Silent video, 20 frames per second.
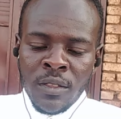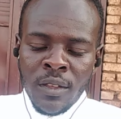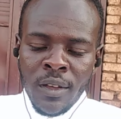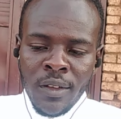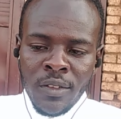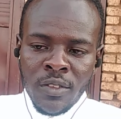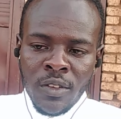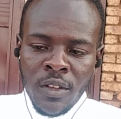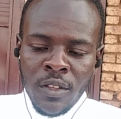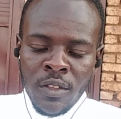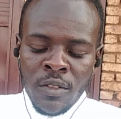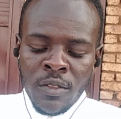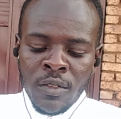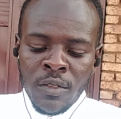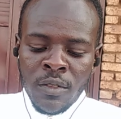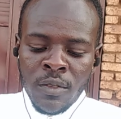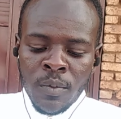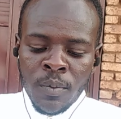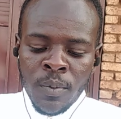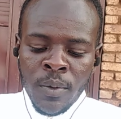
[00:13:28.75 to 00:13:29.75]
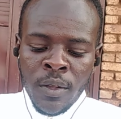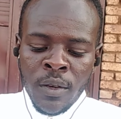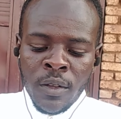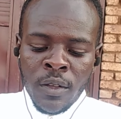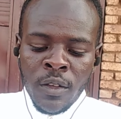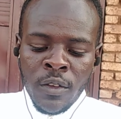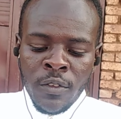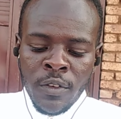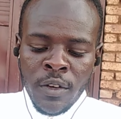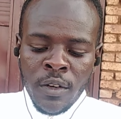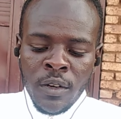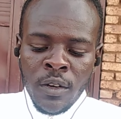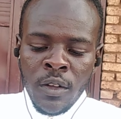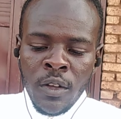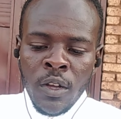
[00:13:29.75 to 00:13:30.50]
task has been given,